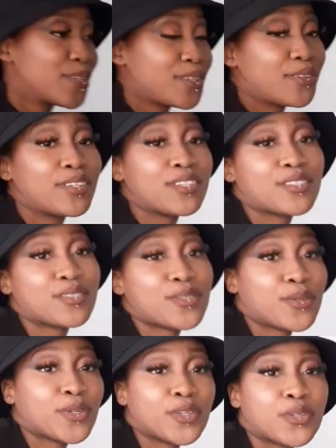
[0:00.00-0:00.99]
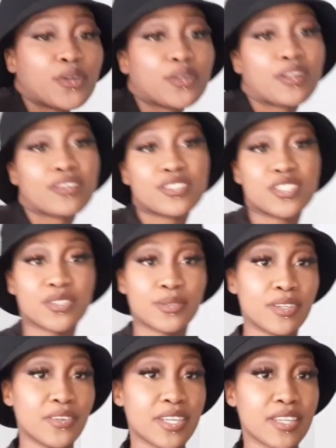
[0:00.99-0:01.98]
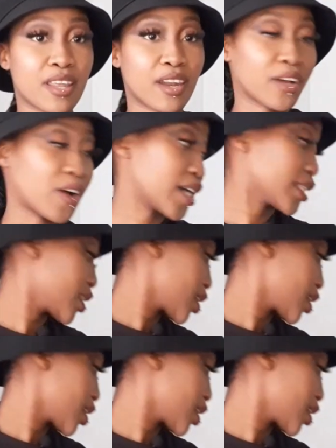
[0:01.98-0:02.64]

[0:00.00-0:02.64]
so I wanted to show you all the jewelry that I got.